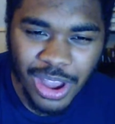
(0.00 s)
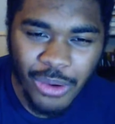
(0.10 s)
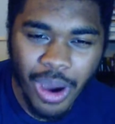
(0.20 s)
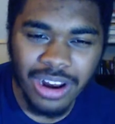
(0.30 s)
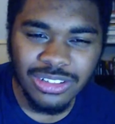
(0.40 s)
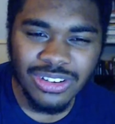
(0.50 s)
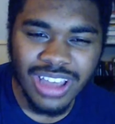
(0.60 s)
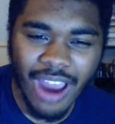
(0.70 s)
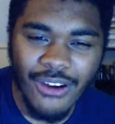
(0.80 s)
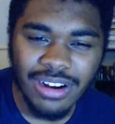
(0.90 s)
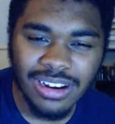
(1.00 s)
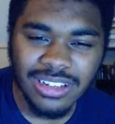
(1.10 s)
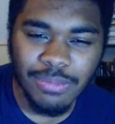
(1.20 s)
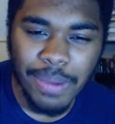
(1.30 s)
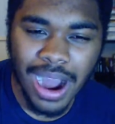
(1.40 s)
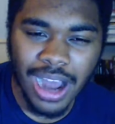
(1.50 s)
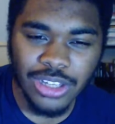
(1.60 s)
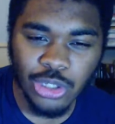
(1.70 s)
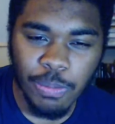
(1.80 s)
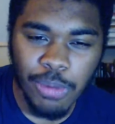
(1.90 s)
Why don't you carry the little
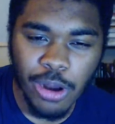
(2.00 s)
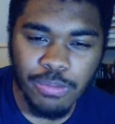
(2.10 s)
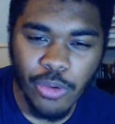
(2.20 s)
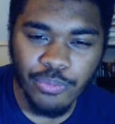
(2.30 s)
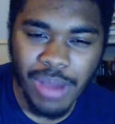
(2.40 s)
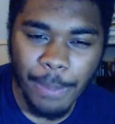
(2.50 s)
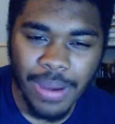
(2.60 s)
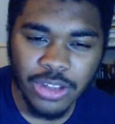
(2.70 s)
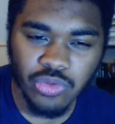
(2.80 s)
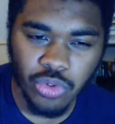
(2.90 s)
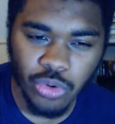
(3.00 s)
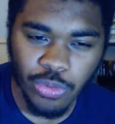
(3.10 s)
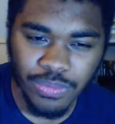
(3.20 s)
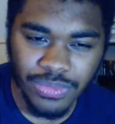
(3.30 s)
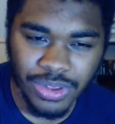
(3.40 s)
parts to Punpun Papa's room?